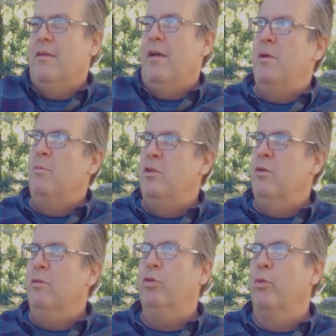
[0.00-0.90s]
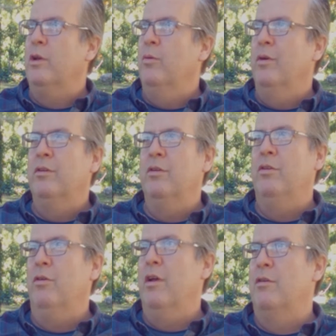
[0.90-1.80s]
I mean, when you're twenty-one,
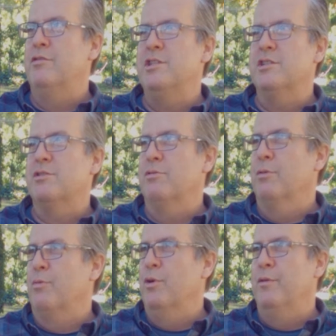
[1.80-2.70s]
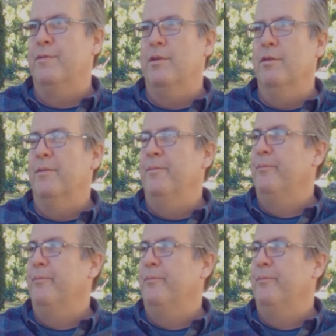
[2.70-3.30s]
dude, your energy is through the roof, dude.